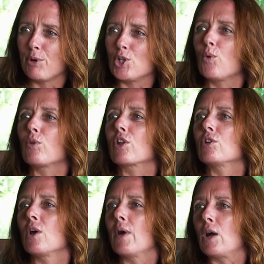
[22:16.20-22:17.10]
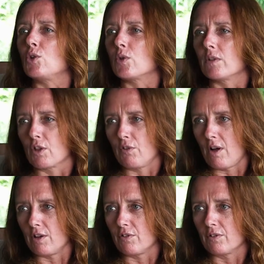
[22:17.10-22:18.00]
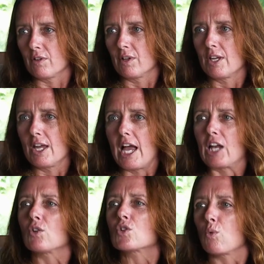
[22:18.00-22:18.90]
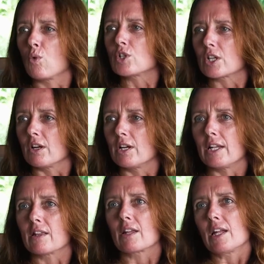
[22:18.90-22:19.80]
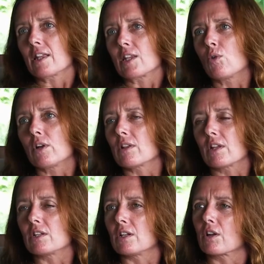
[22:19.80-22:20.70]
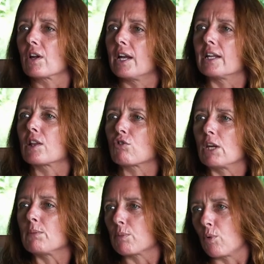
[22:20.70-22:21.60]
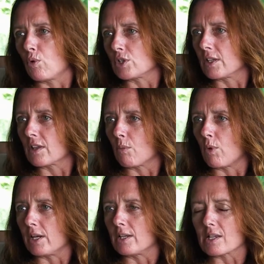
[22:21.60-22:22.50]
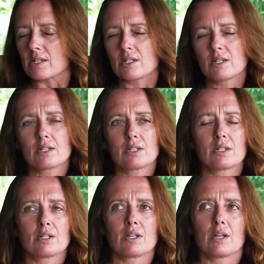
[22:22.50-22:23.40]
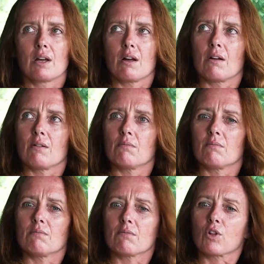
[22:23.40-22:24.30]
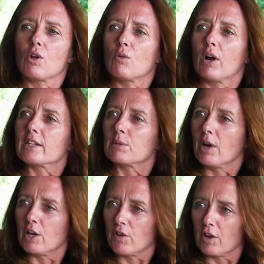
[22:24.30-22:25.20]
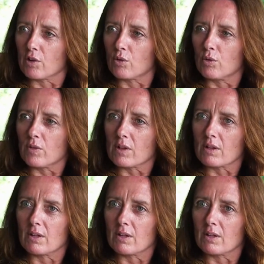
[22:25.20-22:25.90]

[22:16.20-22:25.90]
But you also know how you can survive. Yeah. And underwater, it's still considered an extreme sport in some ways. So I did my advanced course.